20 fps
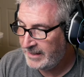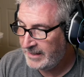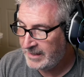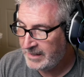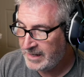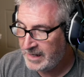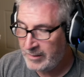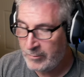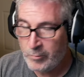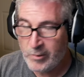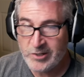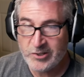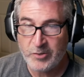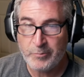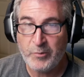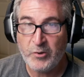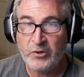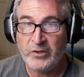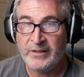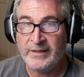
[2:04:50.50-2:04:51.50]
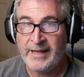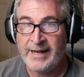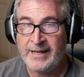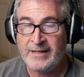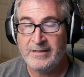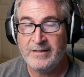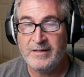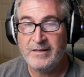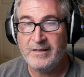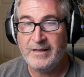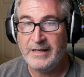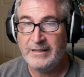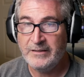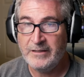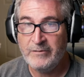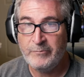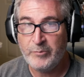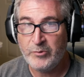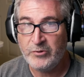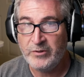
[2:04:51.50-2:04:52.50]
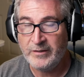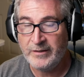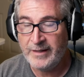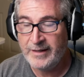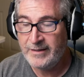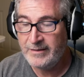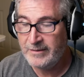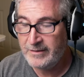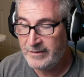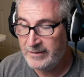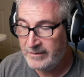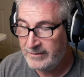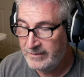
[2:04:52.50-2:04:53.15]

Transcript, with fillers: I watch Portlandia. I love Portlandia.